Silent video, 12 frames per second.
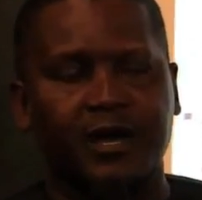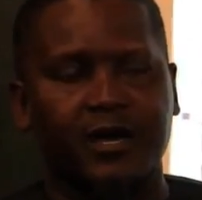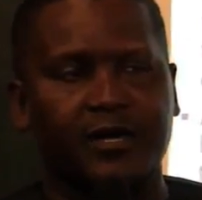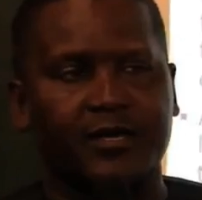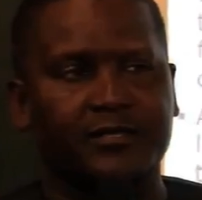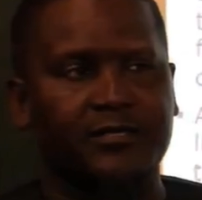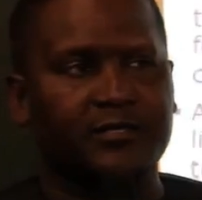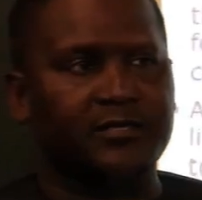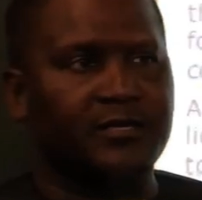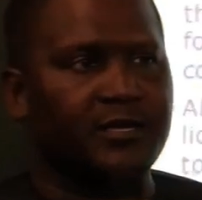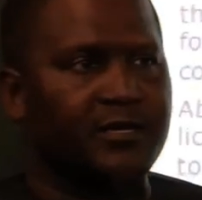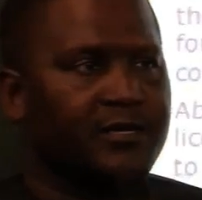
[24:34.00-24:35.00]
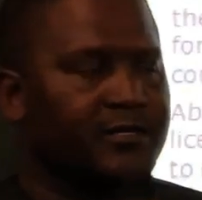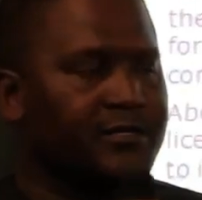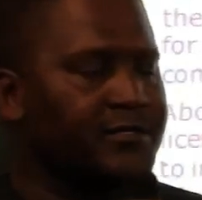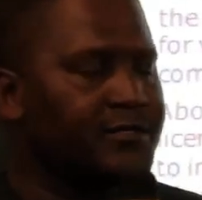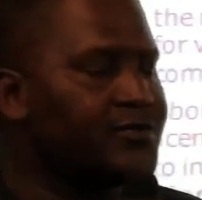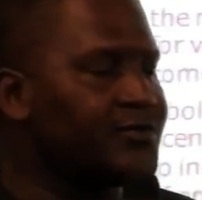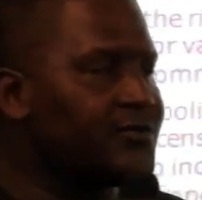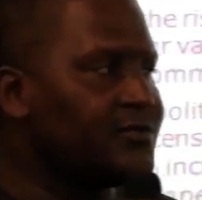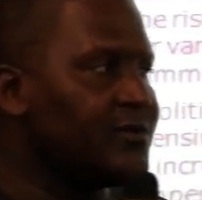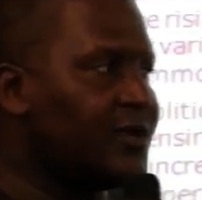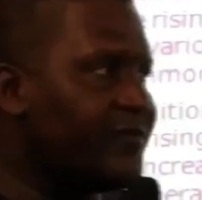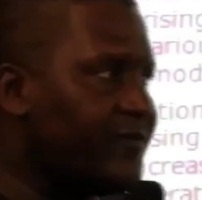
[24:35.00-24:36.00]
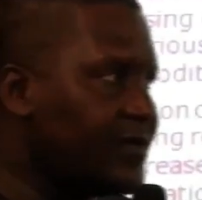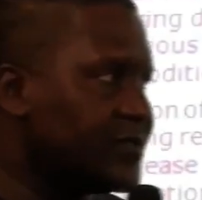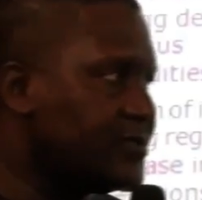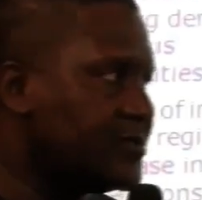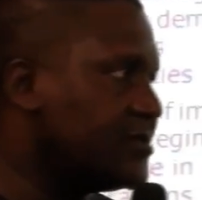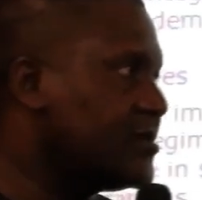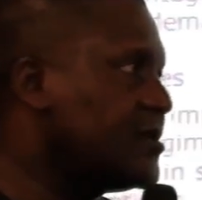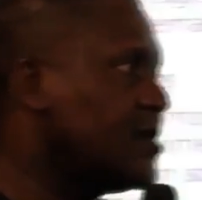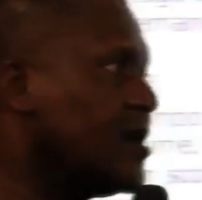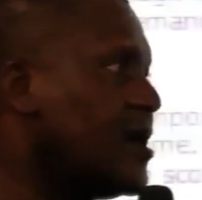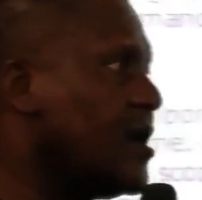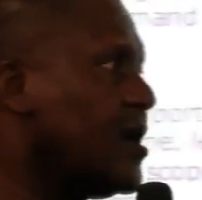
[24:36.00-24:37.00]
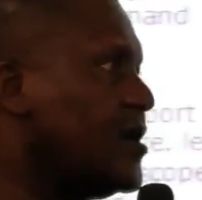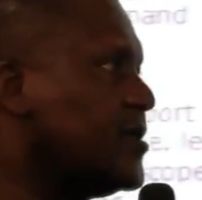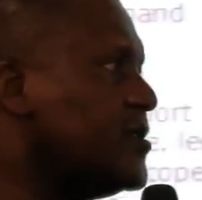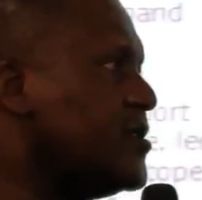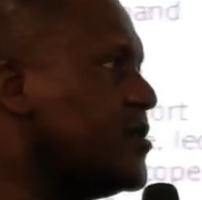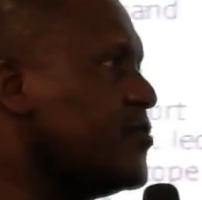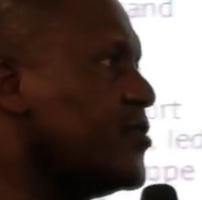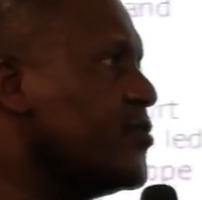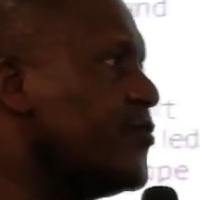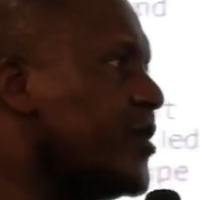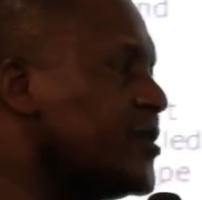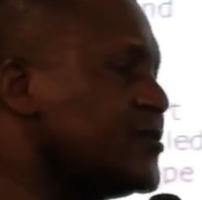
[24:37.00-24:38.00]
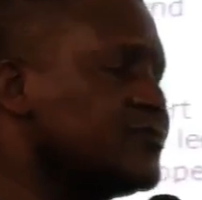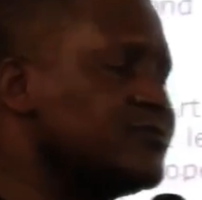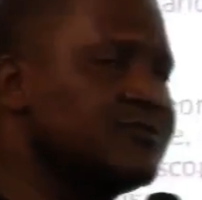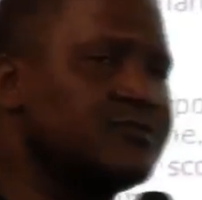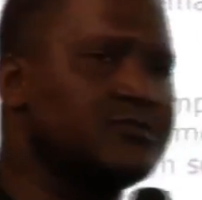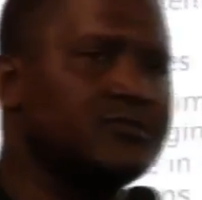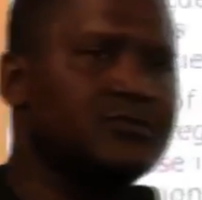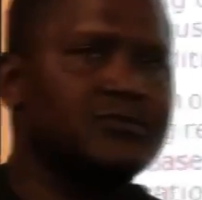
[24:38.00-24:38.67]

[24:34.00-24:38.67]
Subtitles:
higher than, you know, Lafarge. And then we went to